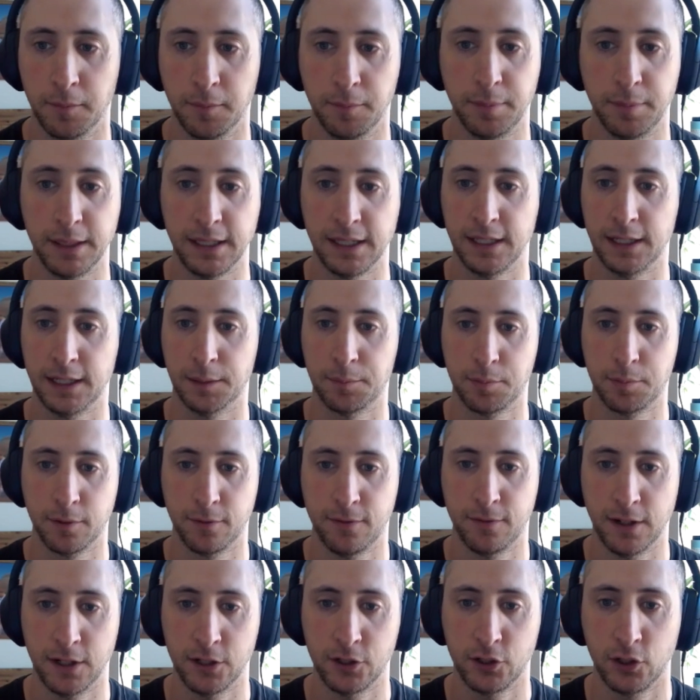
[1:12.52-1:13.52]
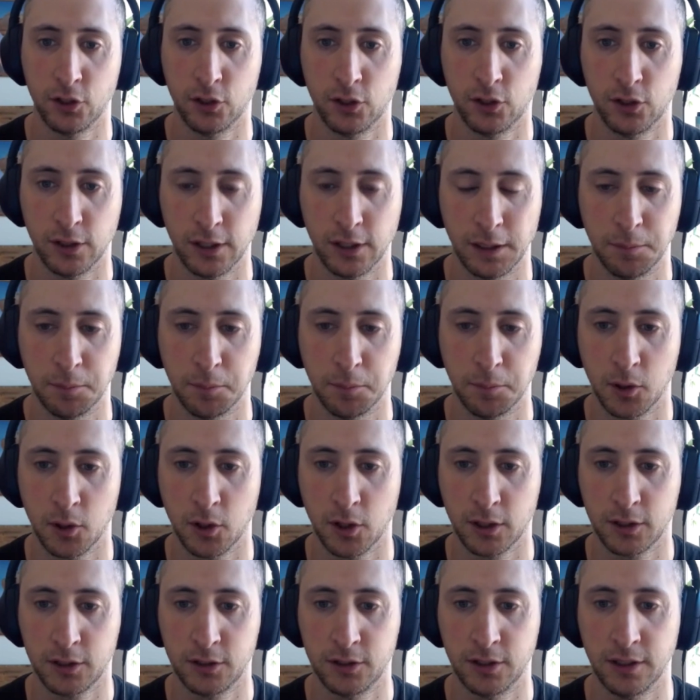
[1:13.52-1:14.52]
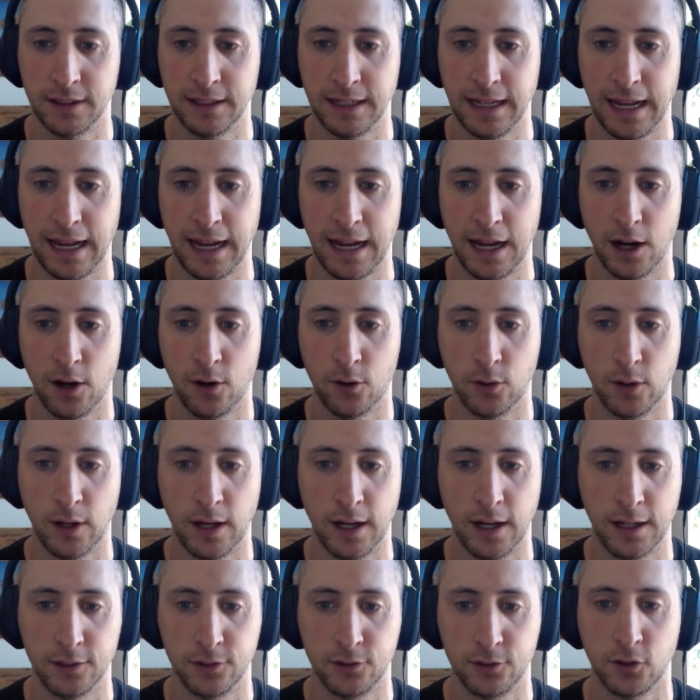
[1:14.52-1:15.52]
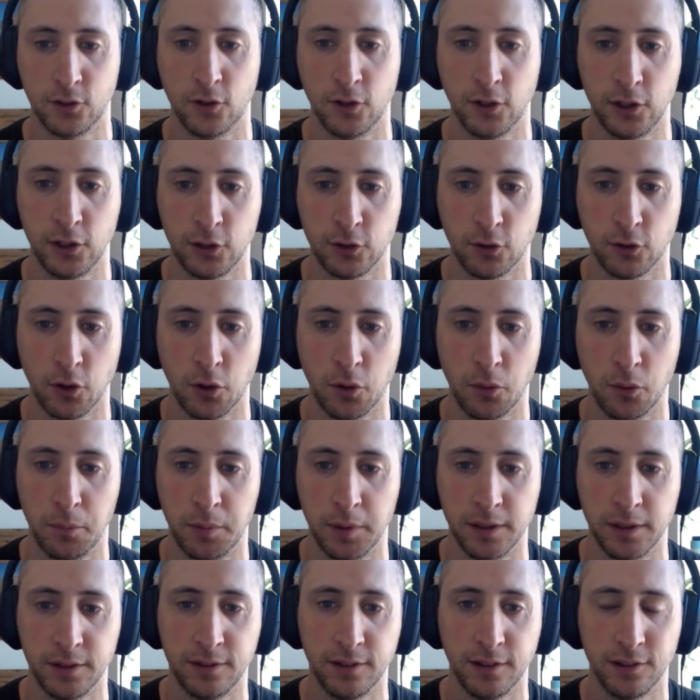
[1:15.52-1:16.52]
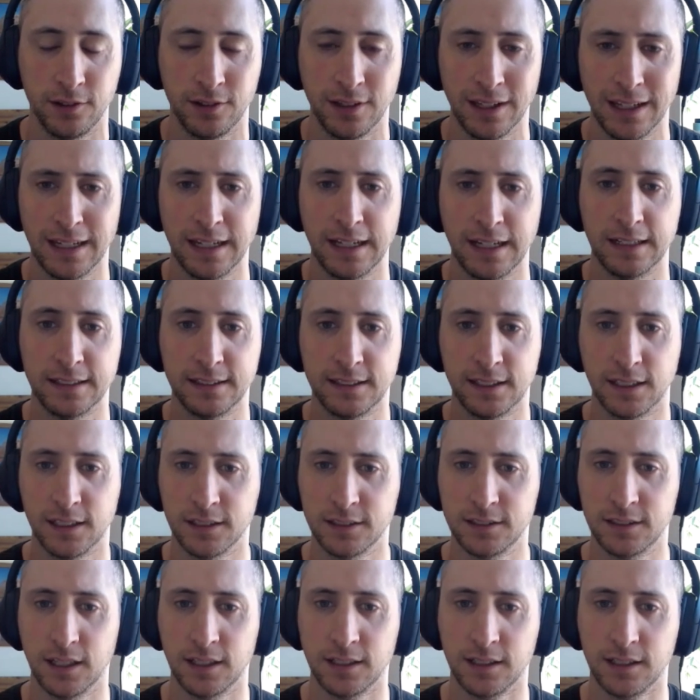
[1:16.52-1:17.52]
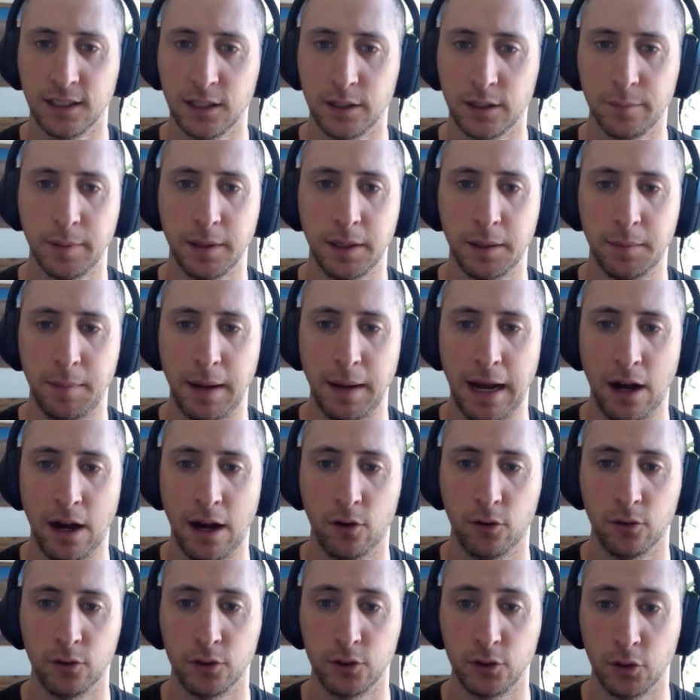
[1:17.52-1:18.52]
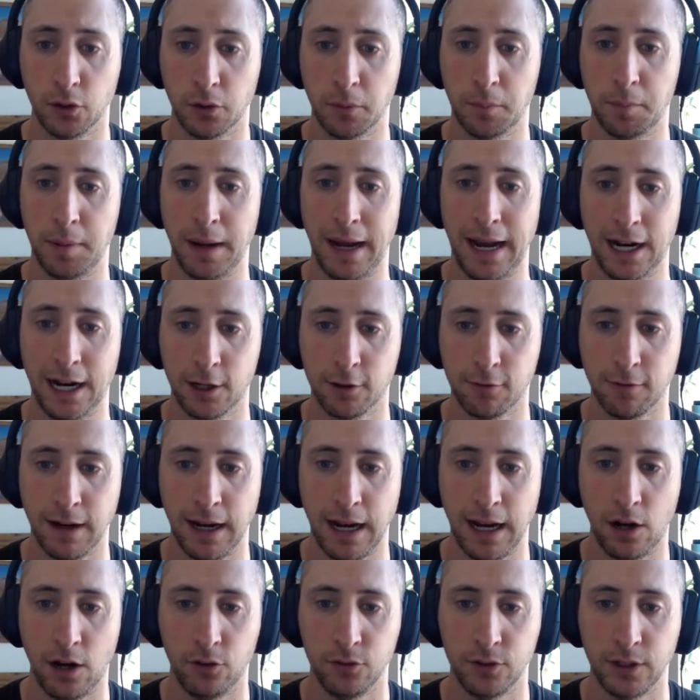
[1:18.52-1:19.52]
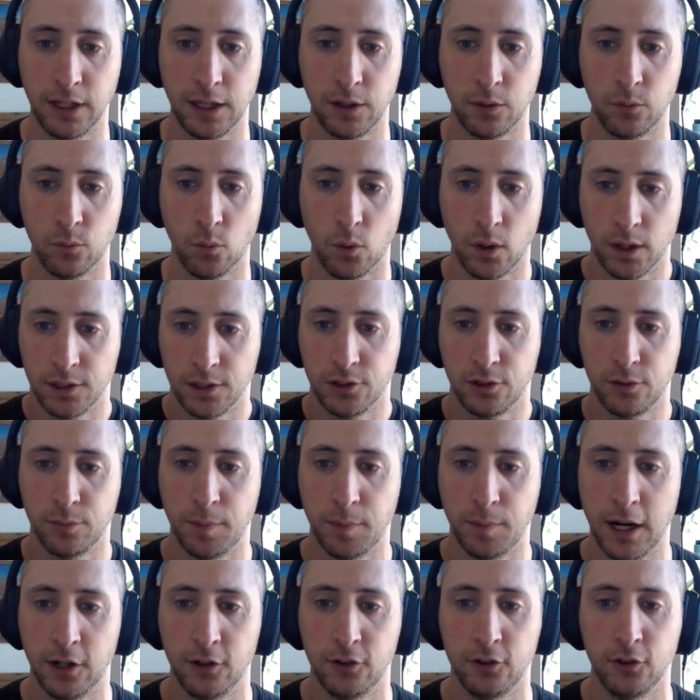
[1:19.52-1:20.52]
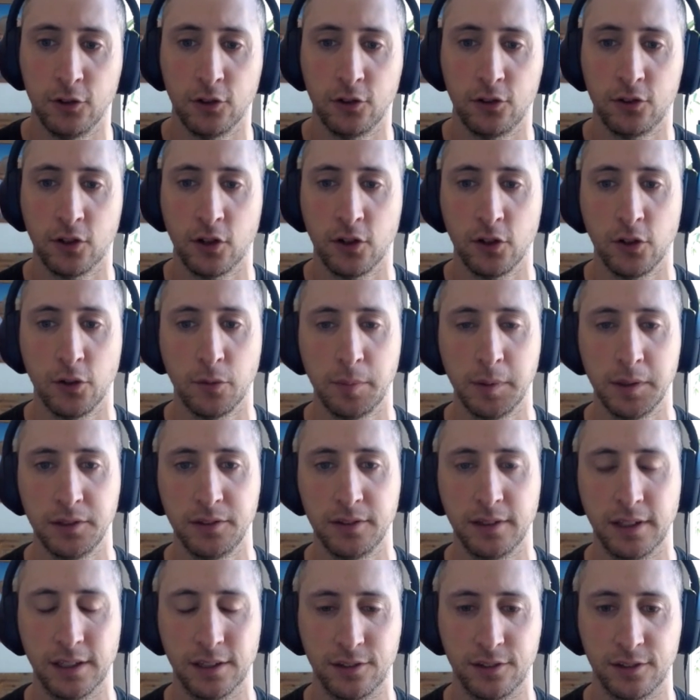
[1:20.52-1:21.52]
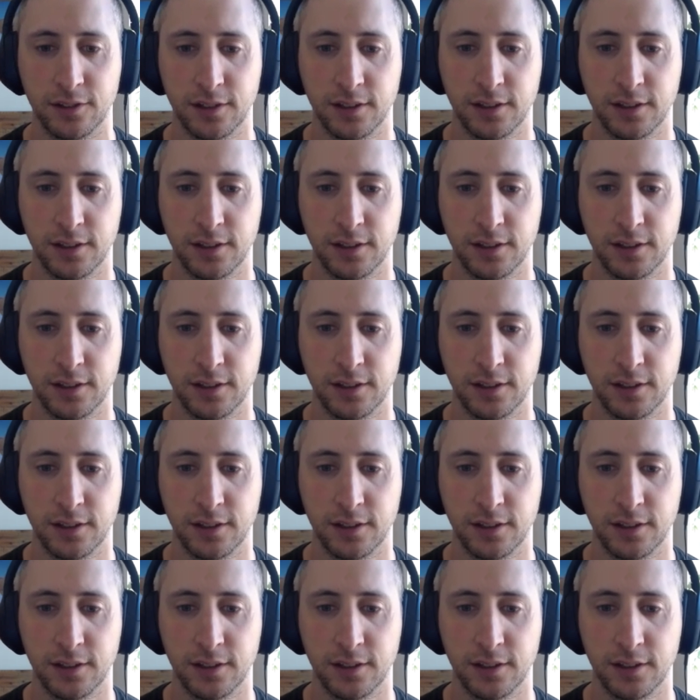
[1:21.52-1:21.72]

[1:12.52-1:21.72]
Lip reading: being a professional in Merck to now starting your own business. Tell us a little bit about your background and what inspired you to start your business.